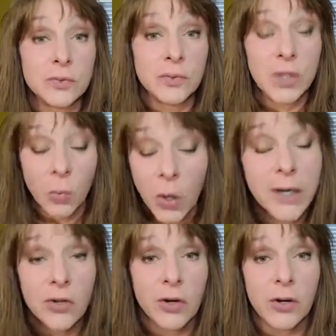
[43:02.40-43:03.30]

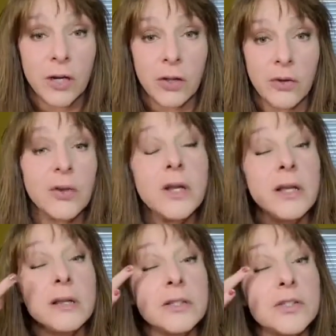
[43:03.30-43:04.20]
want a darker color,
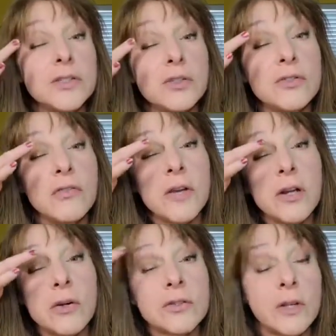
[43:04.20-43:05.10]
then just use your
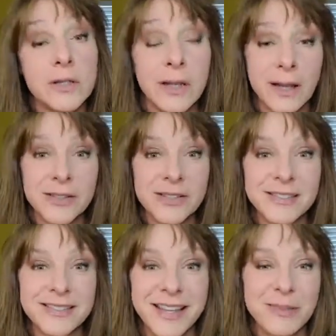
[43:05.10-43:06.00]
fingers on the
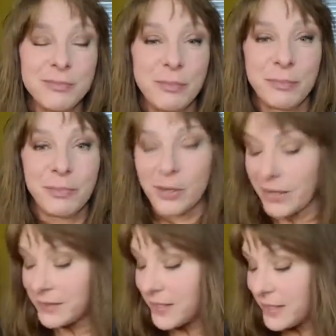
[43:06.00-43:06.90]
edges and blur
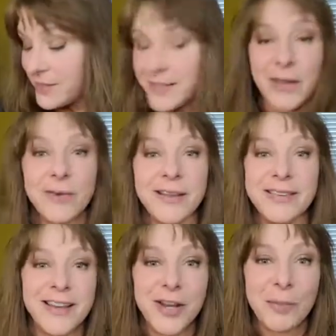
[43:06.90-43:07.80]
out the edges that way.
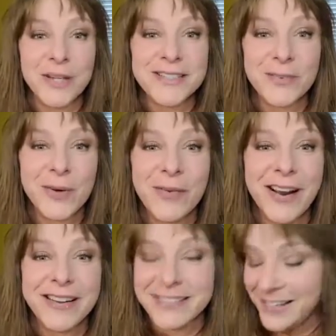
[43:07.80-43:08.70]
No brushing
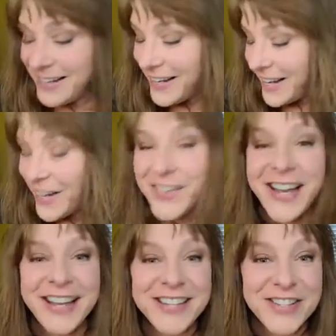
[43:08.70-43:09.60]
required.
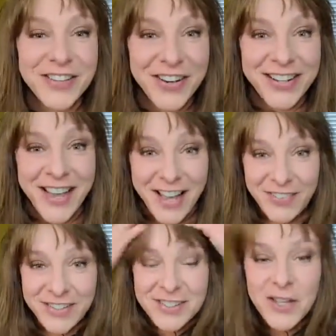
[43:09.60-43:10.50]
Okay, so there you have
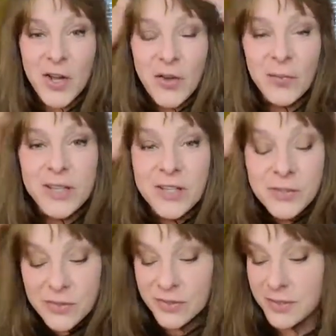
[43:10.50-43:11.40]
it. We
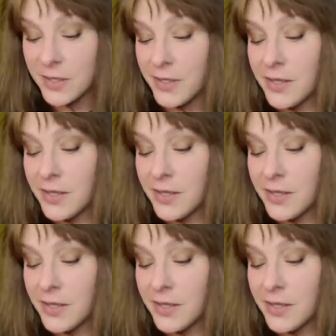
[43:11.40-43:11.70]
used